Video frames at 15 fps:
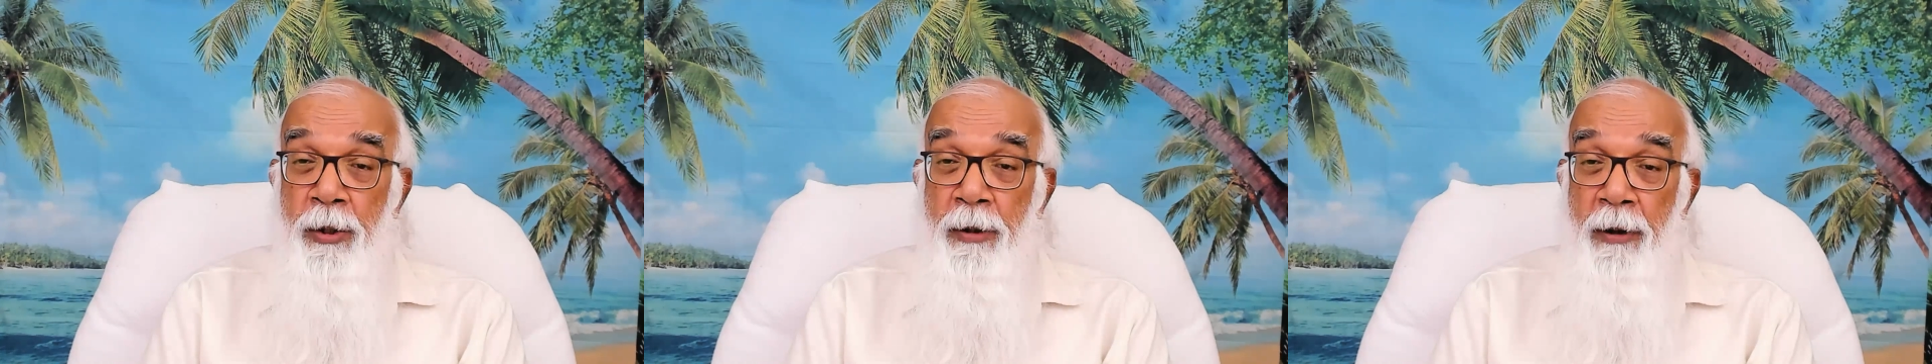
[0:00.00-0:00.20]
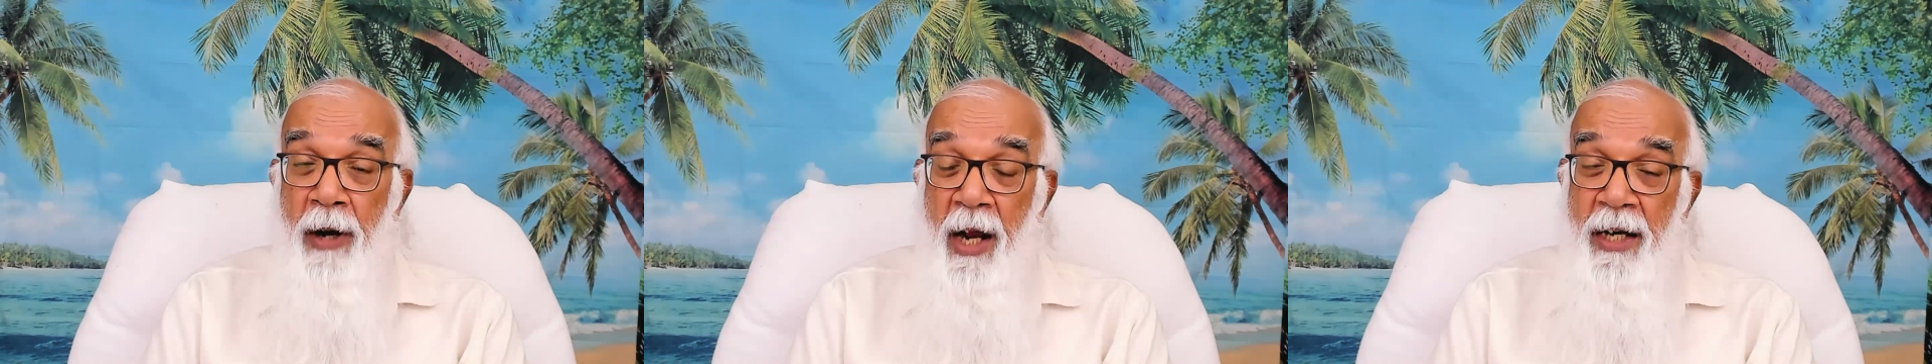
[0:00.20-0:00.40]

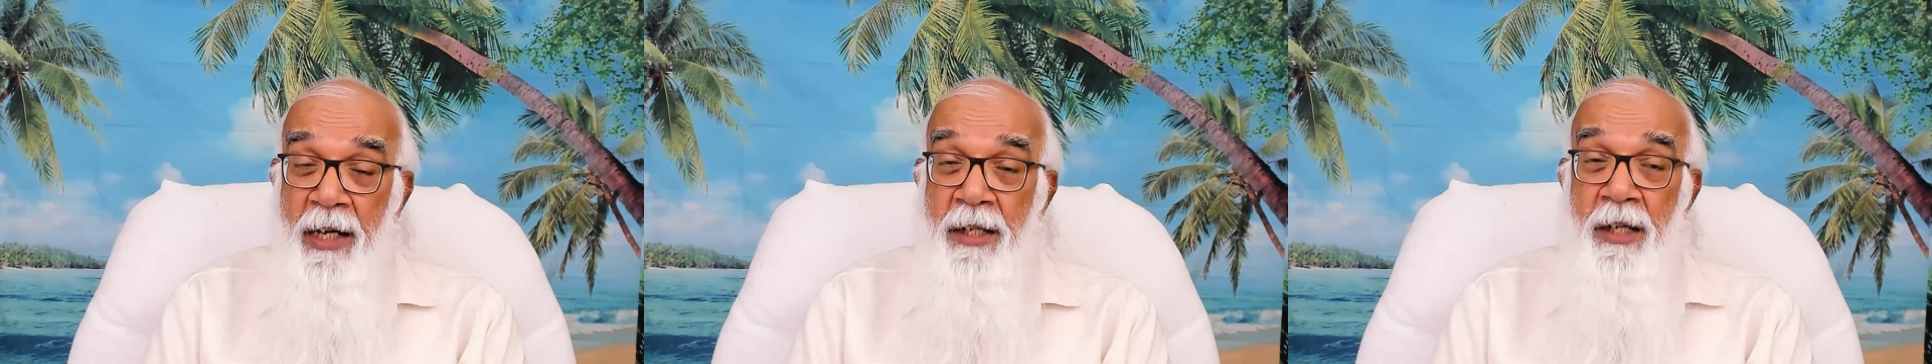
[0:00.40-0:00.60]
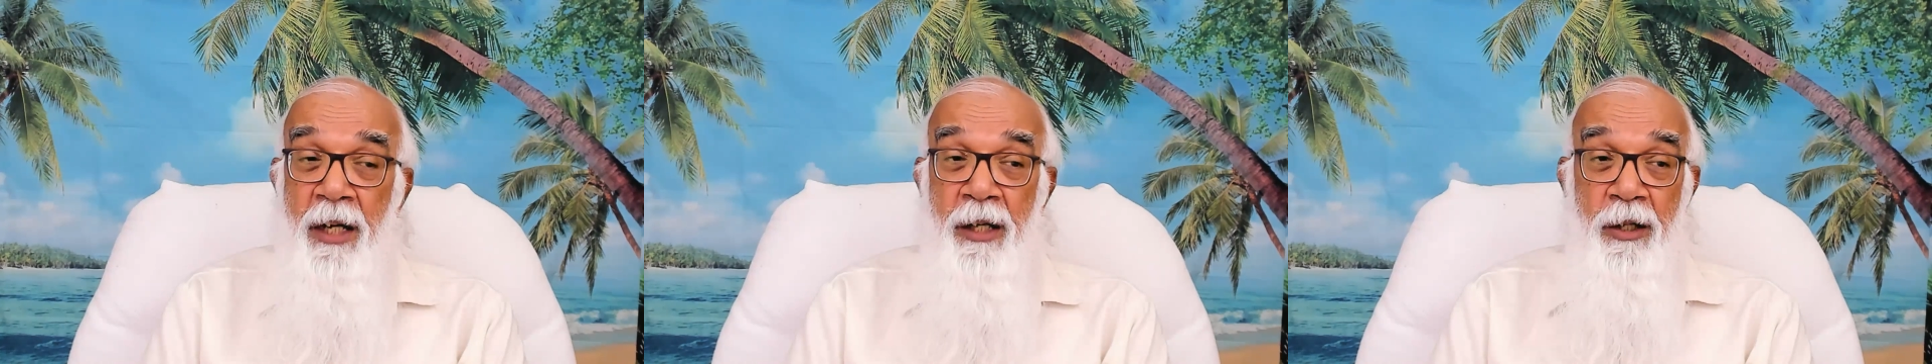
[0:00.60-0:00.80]

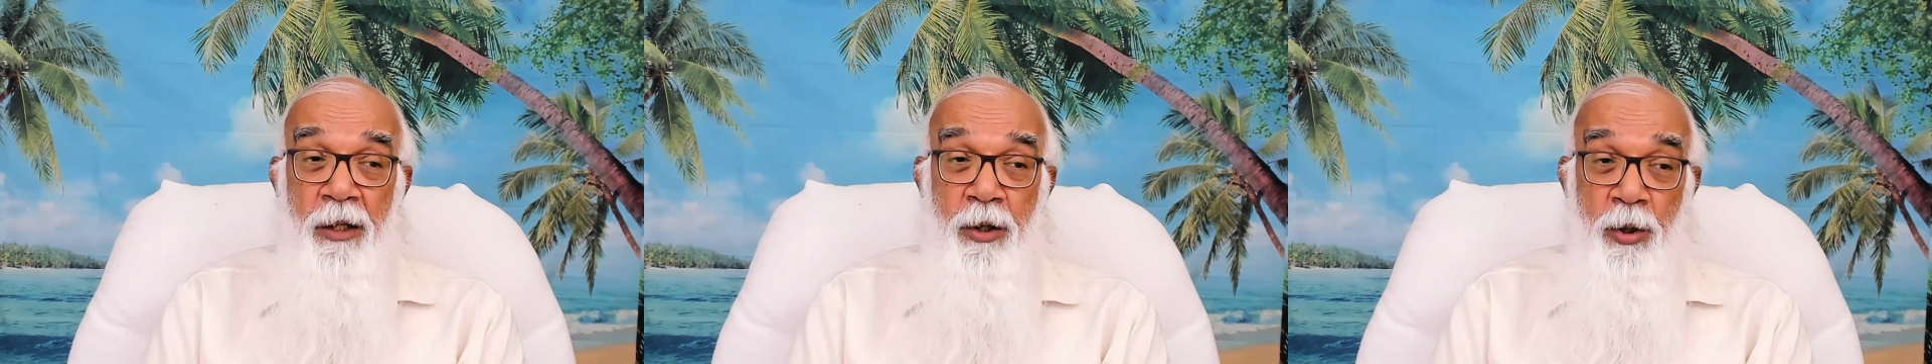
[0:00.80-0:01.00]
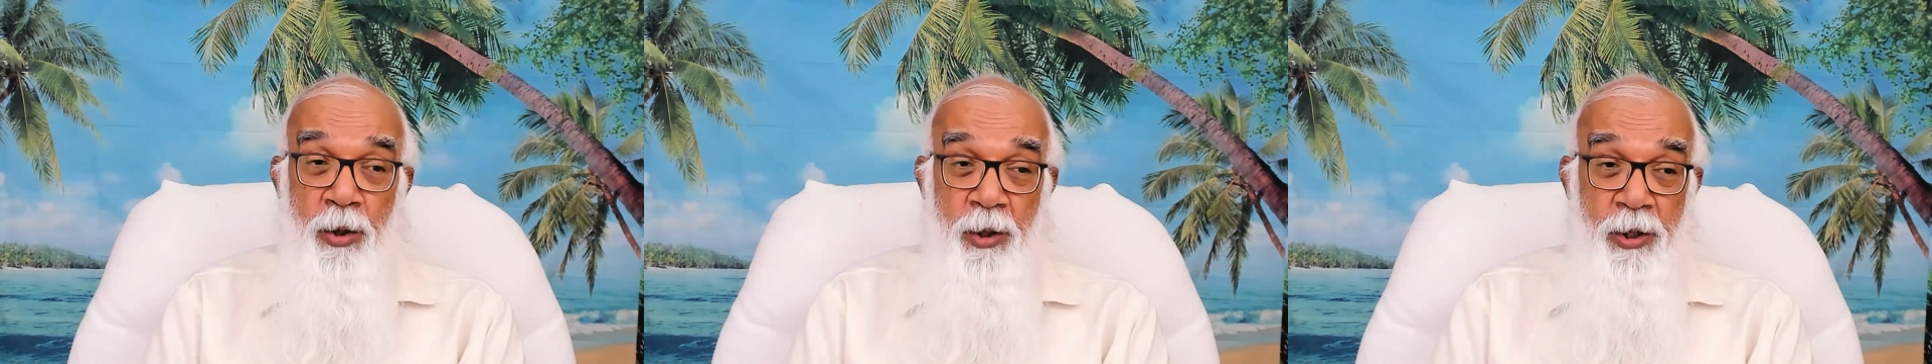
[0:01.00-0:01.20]
right
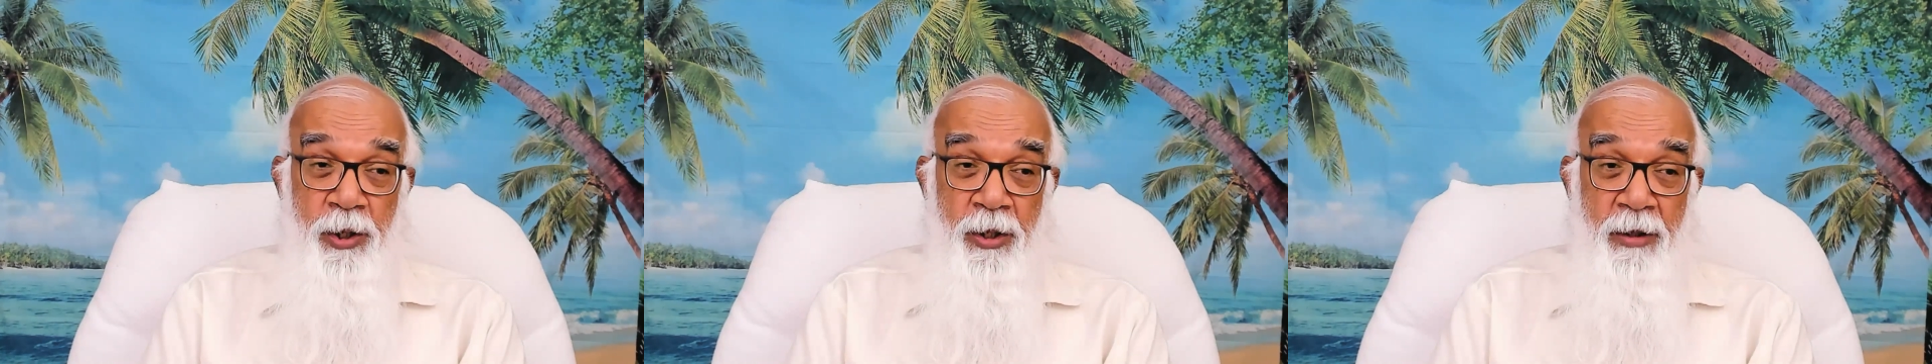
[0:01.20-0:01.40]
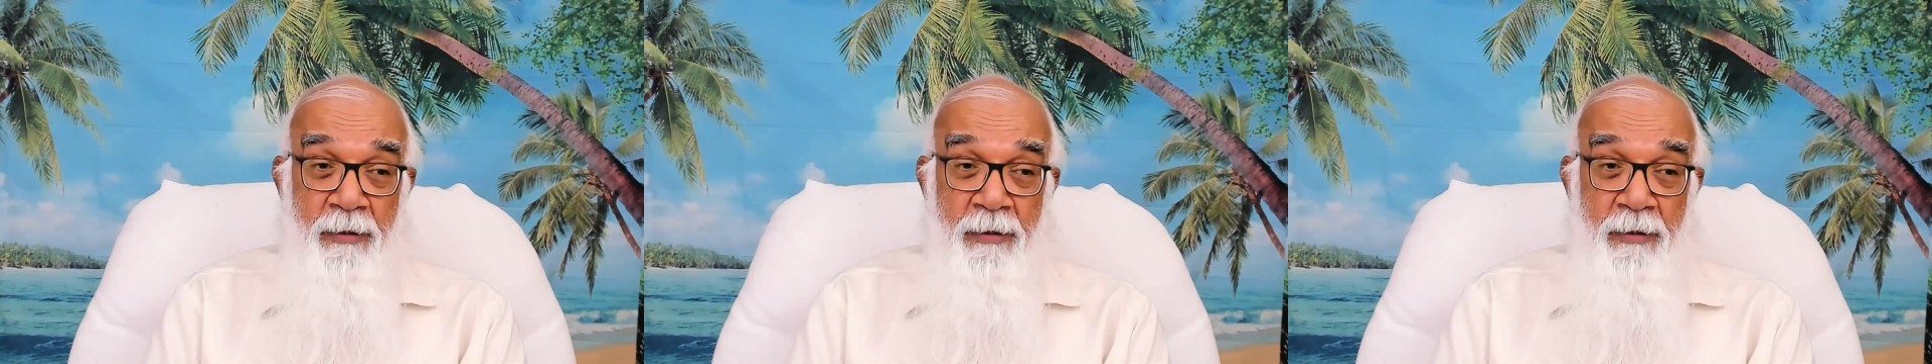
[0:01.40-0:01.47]
and good.